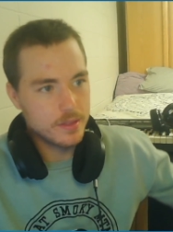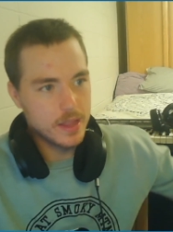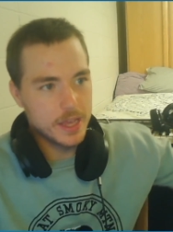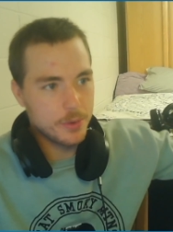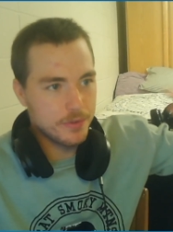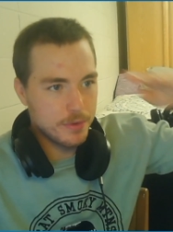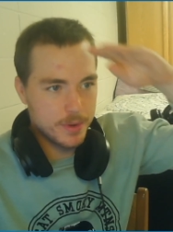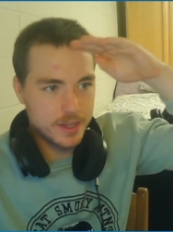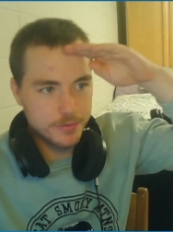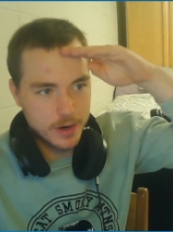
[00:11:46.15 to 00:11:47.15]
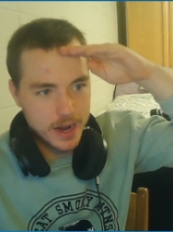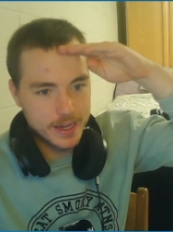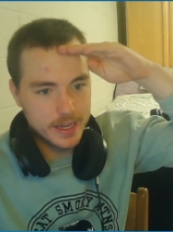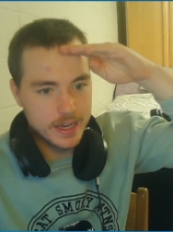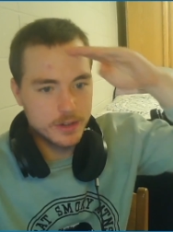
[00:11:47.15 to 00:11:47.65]
Thank you, everybody, for
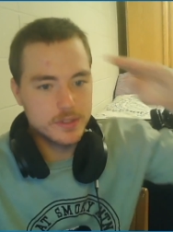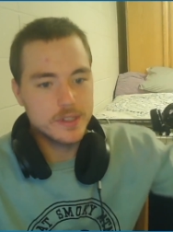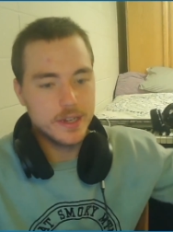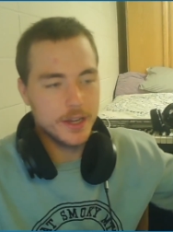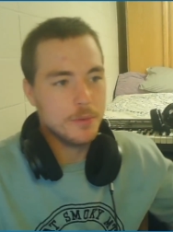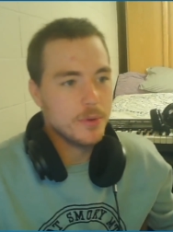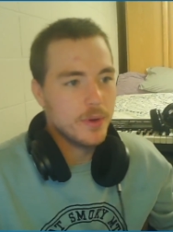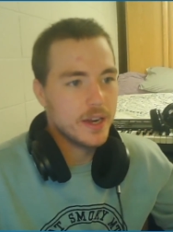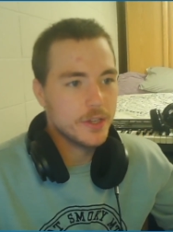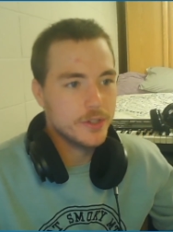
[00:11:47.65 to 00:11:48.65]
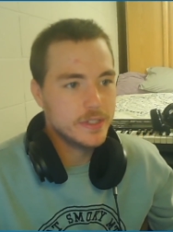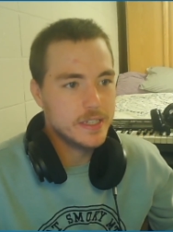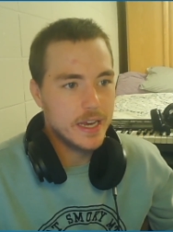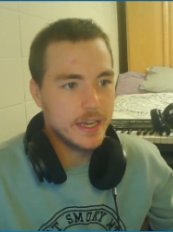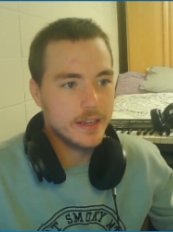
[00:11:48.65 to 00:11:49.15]
hanging out. I hope you had a good
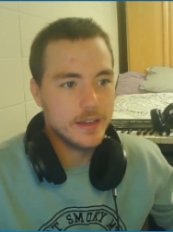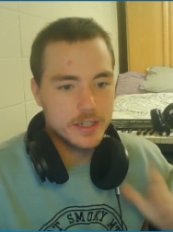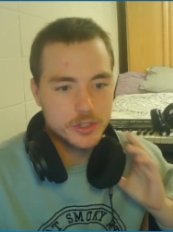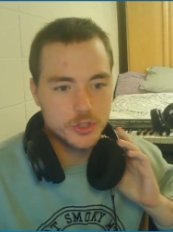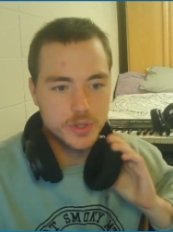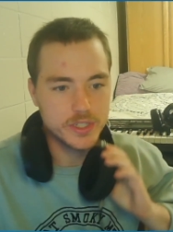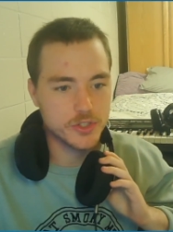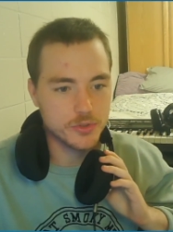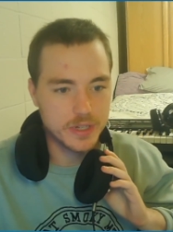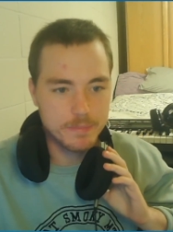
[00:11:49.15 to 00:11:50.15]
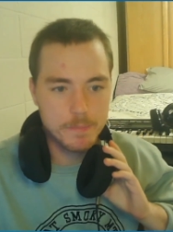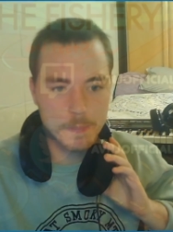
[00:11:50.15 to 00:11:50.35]
day and enjoyed stream.